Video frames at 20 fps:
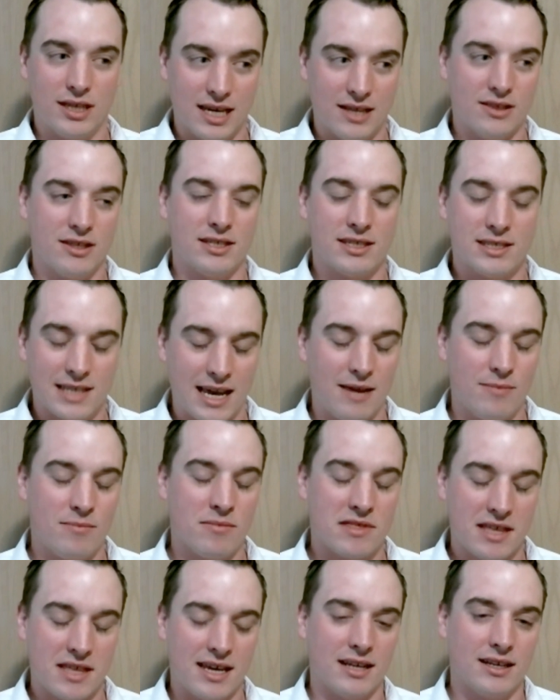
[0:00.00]
get the same
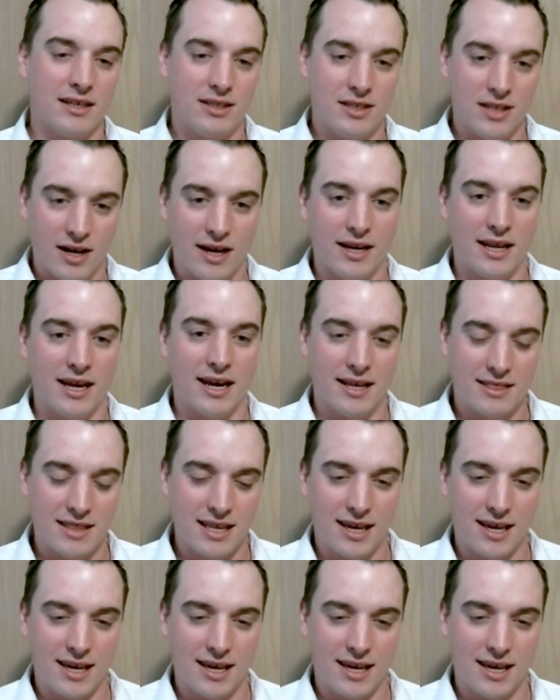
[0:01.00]
thing done at